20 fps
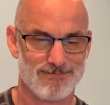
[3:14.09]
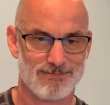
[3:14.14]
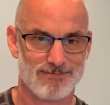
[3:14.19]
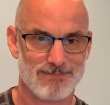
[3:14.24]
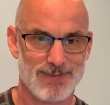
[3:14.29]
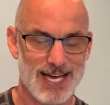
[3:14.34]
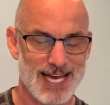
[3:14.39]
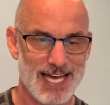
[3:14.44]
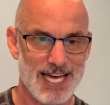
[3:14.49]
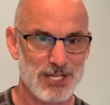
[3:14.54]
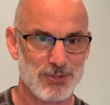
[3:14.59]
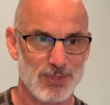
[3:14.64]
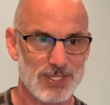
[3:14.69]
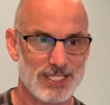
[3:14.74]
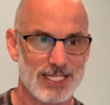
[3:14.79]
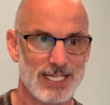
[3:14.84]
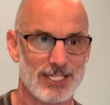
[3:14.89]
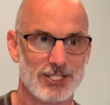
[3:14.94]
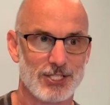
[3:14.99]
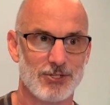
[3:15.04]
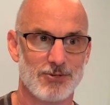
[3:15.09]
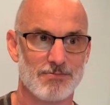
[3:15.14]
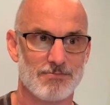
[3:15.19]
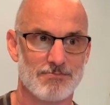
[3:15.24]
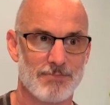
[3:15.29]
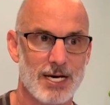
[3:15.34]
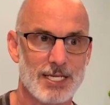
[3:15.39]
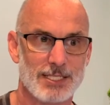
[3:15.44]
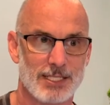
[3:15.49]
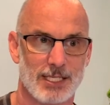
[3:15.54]

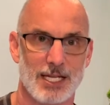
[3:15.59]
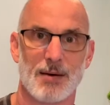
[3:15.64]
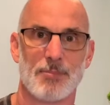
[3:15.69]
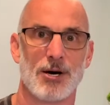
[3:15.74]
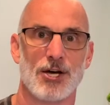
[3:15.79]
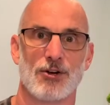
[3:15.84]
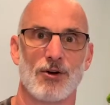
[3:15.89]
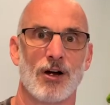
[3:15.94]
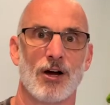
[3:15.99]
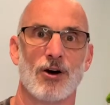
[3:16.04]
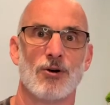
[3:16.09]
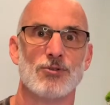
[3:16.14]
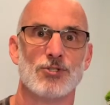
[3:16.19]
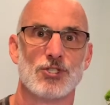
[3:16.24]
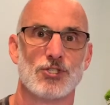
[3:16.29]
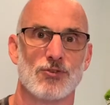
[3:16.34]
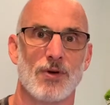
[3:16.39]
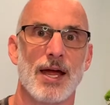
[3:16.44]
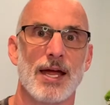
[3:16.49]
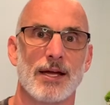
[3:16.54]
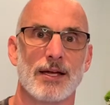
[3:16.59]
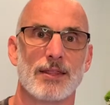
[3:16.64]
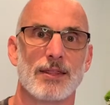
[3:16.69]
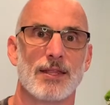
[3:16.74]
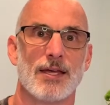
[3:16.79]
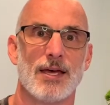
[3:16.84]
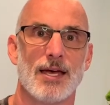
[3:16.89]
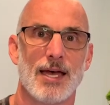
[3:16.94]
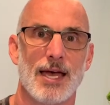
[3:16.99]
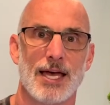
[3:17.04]
muscle up under our own strength
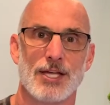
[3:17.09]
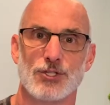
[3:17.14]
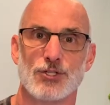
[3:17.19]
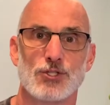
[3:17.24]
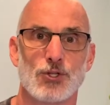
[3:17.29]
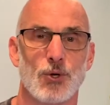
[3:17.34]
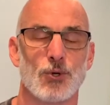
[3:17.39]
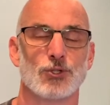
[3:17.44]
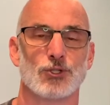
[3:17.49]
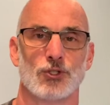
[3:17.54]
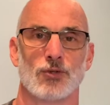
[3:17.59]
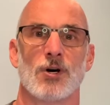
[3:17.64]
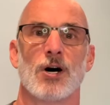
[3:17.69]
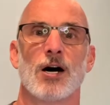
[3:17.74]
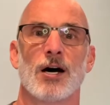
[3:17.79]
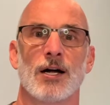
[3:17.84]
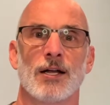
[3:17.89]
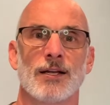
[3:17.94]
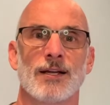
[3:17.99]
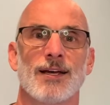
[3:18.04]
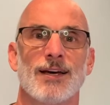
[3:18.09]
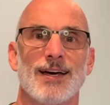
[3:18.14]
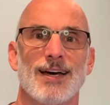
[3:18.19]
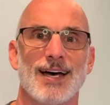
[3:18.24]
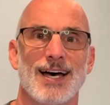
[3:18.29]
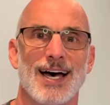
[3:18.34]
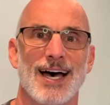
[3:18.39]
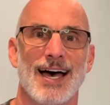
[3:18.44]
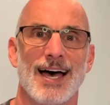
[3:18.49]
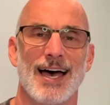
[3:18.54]
and soldier on,
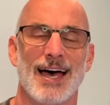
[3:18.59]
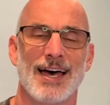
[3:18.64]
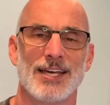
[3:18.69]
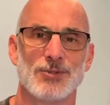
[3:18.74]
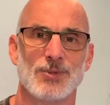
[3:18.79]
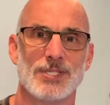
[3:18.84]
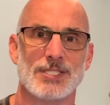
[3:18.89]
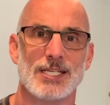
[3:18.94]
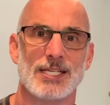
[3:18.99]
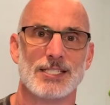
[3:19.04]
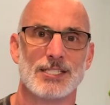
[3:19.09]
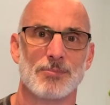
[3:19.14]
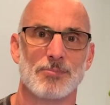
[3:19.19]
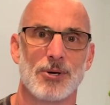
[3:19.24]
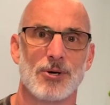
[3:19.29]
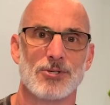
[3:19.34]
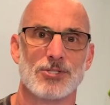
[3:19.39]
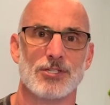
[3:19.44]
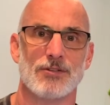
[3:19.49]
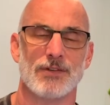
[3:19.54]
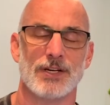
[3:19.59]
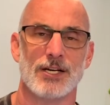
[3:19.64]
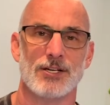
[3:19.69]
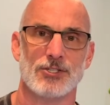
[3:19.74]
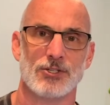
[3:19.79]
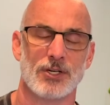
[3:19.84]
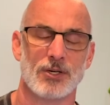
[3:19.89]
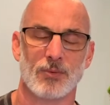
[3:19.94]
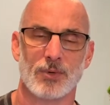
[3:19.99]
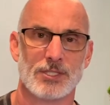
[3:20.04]
as we seek to persevere
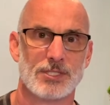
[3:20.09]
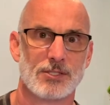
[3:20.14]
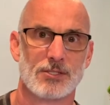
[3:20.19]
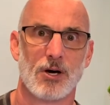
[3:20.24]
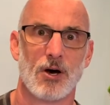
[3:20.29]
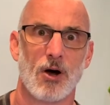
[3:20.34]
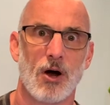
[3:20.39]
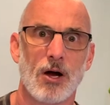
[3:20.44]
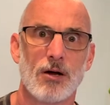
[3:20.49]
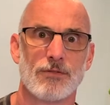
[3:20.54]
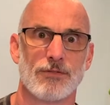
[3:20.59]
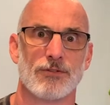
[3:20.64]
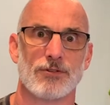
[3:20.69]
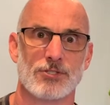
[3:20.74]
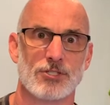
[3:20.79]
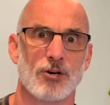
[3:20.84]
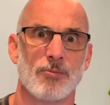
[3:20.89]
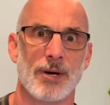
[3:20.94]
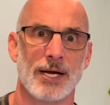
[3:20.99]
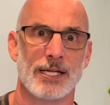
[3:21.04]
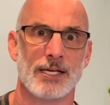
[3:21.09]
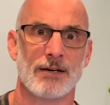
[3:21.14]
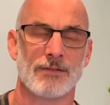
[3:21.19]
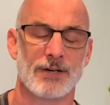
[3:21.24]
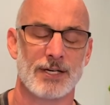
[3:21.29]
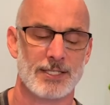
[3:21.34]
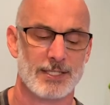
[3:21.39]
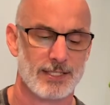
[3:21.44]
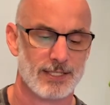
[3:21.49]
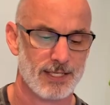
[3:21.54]
during what's hard for so many of
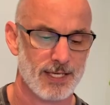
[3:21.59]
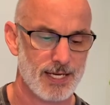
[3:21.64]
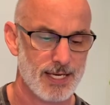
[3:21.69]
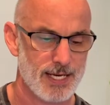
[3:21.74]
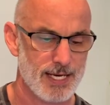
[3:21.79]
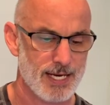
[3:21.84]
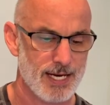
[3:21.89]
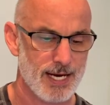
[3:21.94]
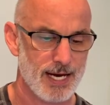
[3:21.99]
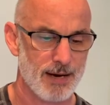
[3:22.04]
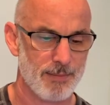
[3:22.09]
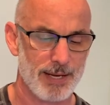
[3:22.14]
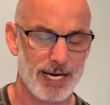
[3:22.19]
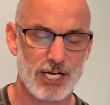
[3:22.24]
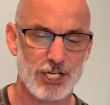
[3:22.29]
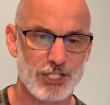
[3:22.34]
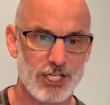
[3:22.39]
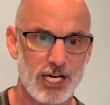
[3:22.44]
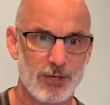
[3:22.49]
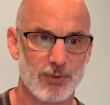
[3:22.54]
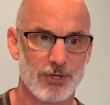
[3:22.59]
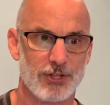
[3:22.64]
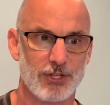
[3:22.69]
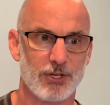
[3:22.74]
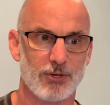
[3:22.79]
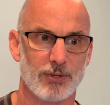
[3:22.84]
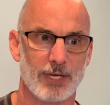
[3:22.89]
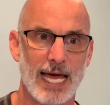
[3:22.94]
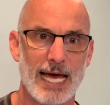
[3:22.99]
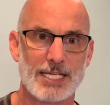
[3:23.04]
us. And I shared with
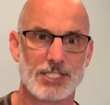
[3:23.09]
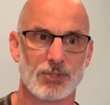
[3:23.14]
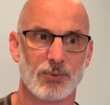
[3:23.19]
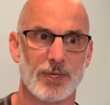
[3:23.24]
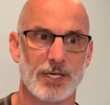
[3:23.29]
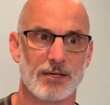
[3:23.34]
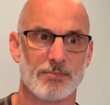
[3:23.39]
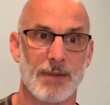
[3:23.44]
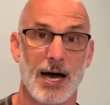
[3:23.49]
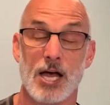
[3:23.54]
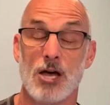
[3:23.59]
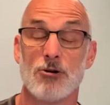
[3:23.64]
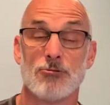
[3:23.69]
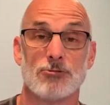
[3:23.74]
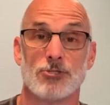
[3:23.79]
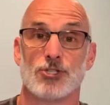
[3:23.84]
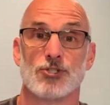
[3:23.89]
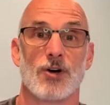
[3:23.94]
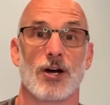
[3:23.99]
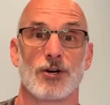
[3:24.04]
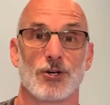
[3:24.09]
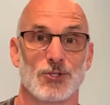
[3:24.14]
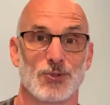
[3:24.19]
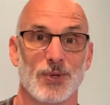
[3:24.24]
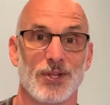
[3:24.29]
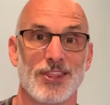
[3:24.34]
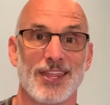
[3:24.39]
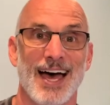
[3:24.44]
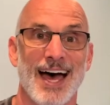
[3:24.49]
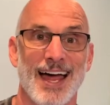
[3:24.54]
you last week my own struggles
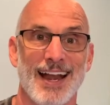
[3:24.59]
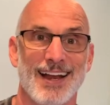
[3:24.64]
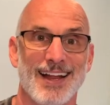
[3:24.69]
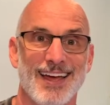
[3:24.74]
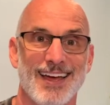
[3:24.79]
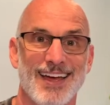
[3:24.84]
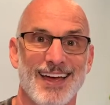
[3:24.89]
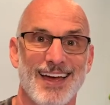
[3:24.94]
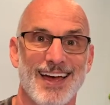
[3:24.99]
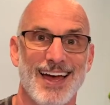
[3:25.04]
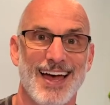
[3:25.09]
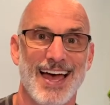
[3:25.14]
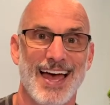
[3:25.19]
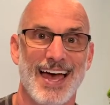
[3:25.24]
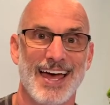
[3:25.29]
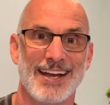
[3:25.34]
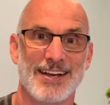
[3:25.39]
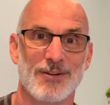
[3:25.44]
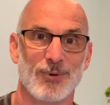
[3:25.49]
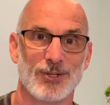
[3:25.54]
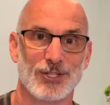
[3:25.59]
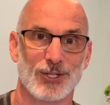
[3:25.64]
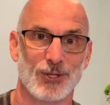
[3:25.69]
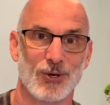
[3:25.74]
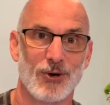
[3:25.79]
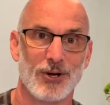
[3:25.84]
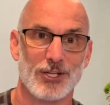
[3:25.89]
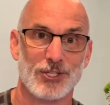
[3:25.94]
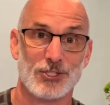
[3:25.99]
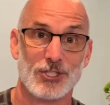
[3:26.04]
with that, and what the
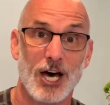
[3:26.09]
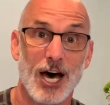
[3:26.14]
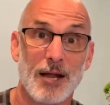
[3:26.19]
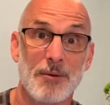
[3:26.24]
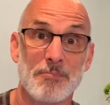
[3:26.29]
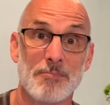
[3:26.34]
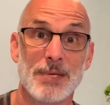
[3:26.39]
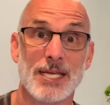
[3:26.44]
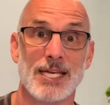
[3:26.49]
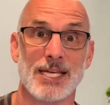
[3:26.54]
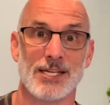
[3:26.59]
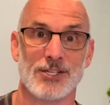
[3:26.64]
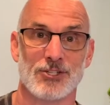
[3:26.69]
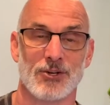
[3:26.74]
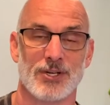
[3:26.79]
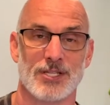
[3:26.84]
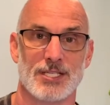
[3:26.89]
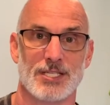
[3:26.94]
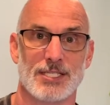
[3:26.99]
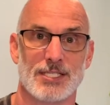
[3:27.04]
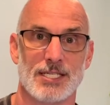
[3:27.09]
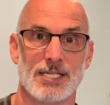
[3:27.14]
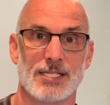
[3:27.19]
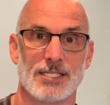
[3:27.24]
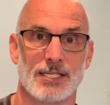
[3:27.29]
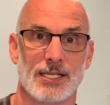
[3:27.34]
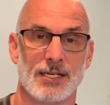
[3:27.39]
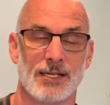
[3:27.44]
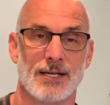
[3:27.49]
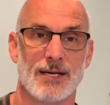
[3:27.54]
Lord had taught me during this
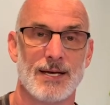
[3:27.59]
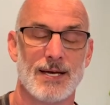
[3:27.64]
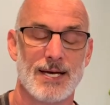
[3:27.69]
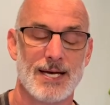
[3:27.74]
season.